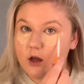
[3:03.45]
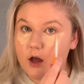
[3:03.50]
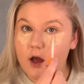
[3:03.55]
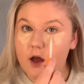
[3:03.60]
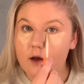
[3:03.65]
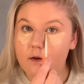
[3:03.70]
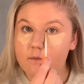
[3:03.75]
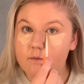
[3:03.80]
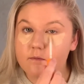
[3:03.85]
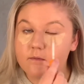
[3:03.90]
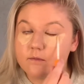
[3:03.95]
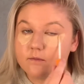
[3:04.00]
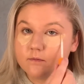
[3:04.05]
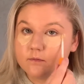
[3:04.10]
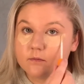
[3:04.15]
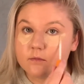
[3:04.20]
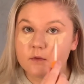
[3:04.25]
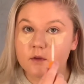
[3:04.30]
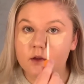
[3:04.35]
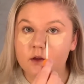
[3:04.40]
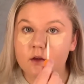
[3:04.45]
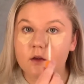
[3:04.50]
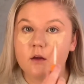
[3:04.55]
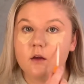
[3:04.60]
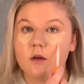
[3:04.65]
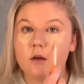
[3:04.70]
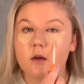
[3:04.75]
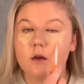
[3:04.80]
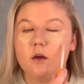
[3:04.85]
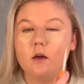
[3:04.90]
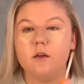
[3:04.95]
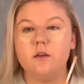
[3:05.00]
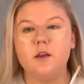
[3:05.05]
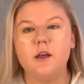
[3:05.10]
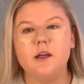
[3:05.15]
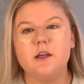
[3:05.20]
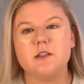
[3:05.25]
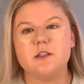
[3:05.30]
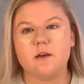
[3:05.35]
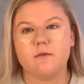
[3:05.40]
I
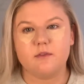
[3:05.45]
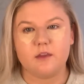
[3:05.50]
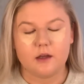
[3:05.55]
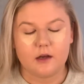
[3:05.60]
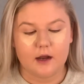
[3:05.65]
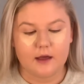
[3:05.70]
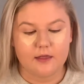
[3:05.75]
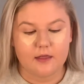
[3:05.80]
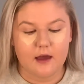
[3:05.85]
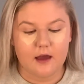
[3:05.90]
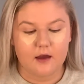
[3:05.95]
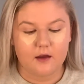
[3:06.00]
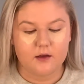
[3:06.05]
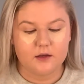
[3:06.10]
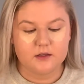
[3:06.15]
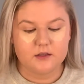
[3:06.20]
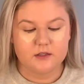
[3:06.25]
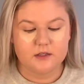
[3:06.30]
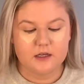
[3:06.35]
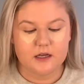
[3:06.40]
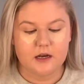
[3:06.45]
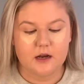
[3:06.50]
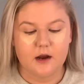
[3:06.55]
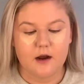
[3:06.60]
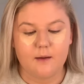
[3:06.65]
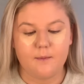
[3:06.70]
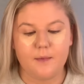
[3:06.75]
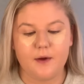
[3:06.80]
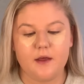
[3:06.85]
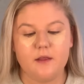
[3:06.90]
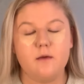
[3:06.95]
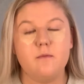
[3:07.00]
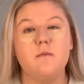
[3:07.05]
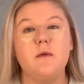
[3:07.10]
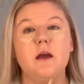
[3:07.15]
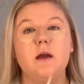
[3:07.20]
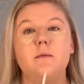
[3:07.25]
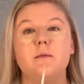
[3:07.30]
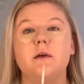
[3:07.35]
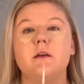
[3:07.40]
think it's something like that, concealer, but at the
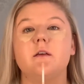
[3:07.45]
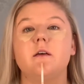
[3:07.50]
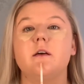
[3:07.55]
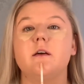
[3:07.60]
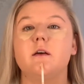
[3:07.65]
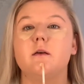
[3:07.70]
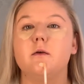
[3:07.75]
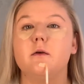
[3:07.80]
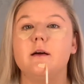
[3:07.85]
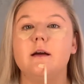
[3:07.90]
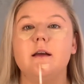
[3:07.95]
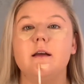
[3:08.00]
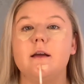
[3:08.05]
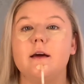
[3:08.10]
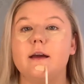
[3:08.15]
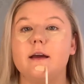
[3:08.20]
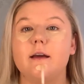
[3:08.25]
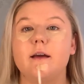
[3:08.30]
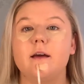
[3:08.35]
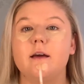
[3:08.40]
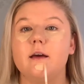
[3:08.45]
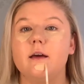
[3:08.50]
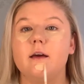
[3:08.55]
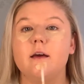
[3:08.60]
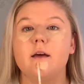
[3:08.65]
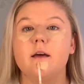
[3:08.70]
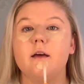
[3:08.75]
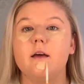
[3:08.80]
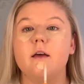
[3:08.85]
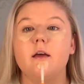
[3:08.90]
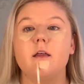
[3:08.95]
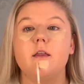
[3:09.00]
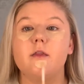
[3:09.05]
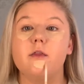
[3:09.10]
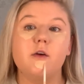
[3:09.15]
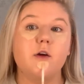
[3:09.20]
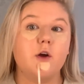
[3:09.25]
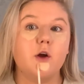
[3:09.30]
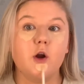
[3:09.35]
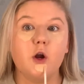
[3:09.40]
moment I quite like
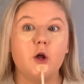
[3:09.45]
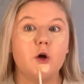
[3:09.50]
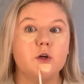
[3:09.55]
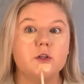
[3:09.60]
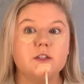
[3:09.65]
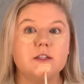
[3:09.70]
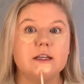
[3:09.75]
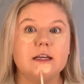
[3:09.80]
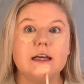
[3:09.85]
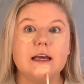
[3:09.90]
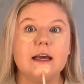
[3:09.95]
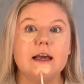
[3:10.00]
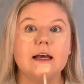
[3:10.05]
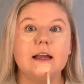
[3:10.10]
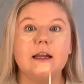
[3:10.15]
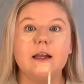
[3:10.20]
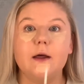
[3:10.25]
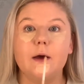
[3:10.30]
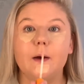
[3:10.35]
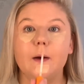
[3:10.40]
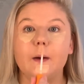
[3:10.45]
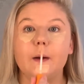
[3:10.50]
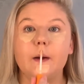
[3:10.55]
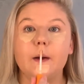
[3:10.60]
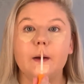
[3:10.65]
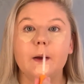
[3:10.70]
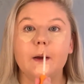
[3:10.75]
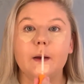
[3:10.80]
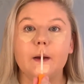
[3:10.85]
the glossy look.